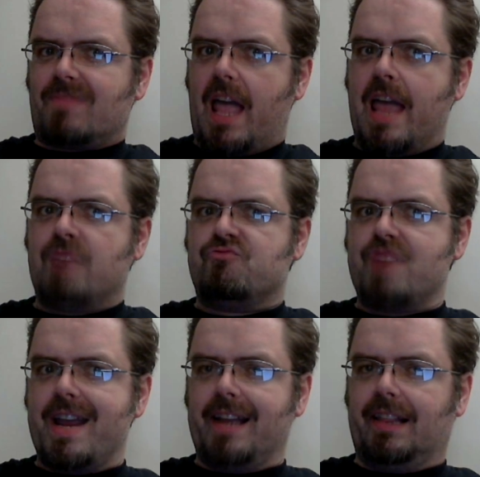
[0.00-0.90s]
he
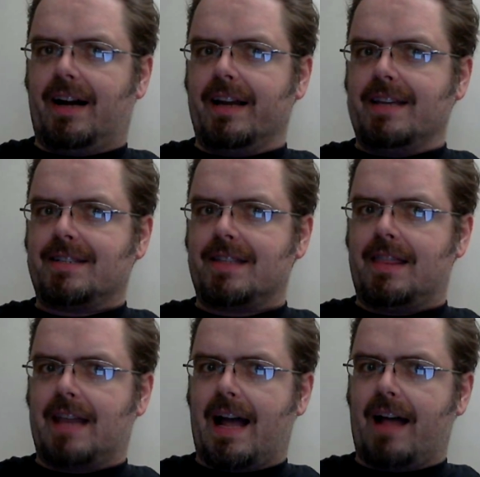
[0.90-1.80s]

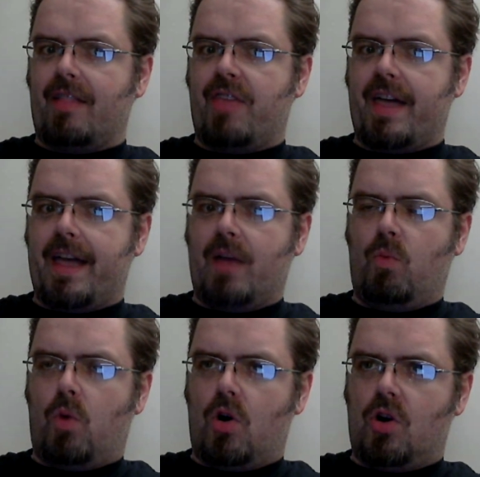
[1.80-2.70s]
realised that there
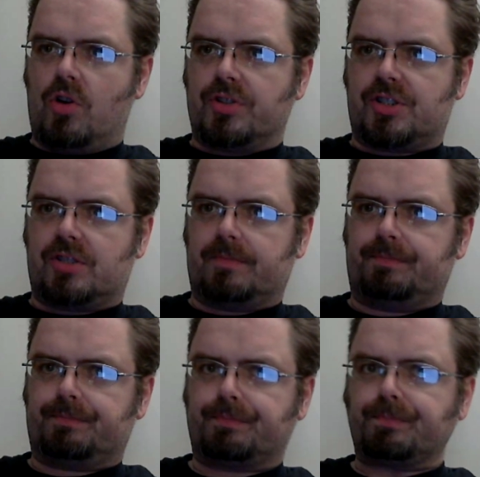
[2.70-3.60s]
was
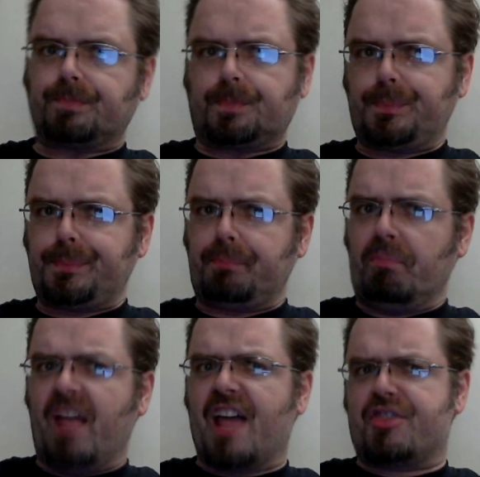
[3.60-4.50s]

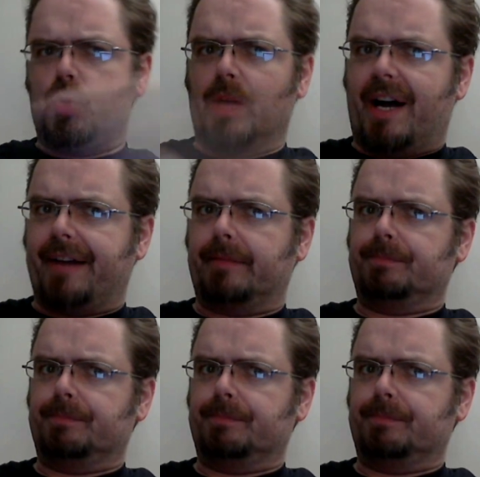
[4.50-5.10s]
a through line.